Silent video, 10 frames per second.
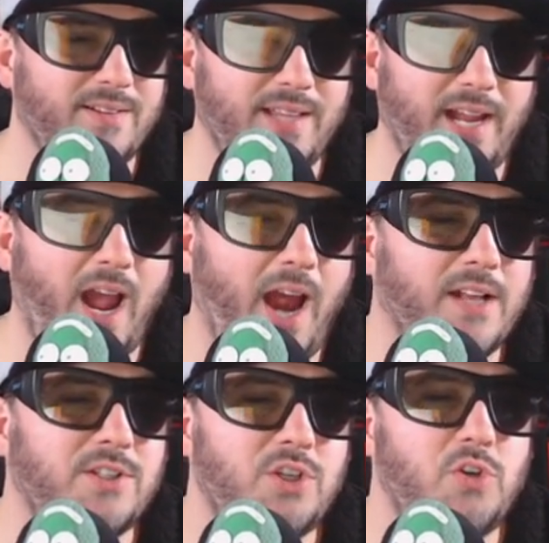Like, I,
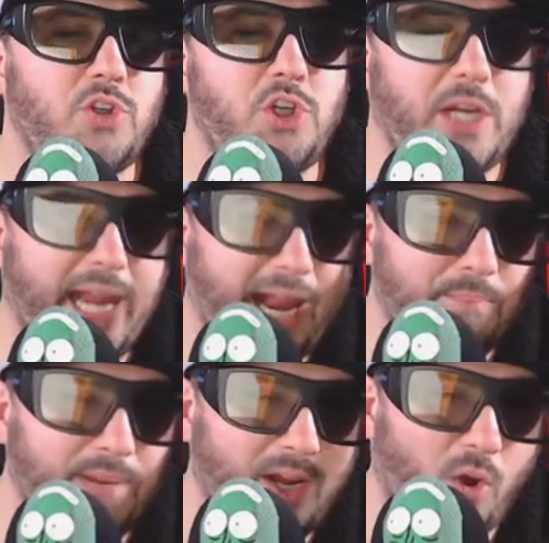dude, you can't
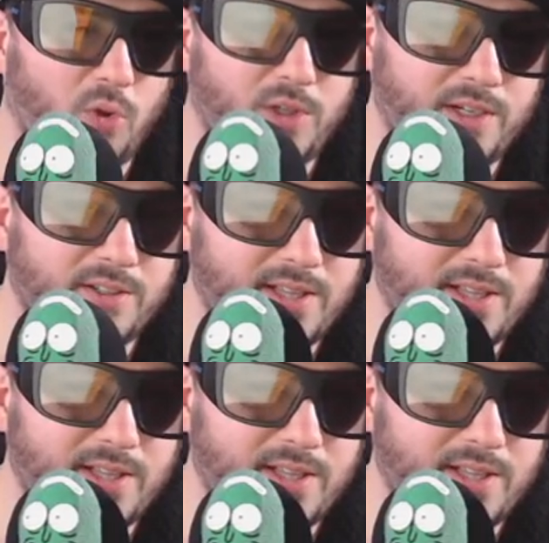be holier than